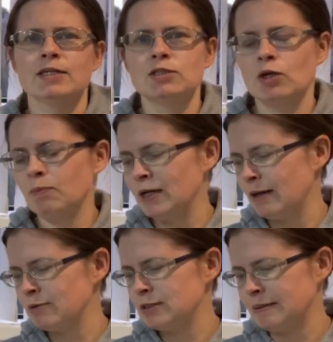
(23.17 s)
been
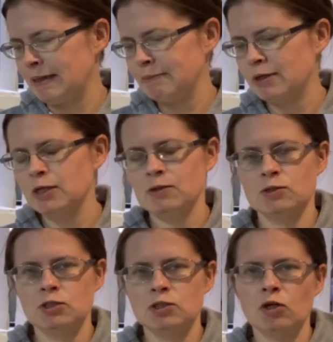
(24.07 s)
able to make my own
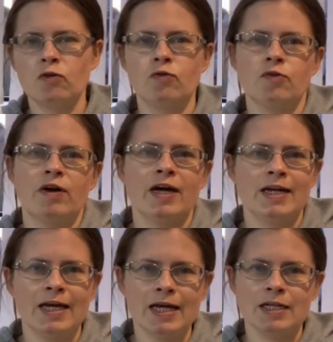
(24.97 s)
stuff without
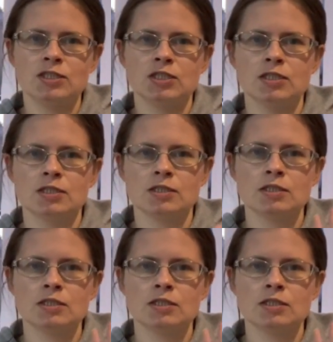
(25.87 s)
any allergens,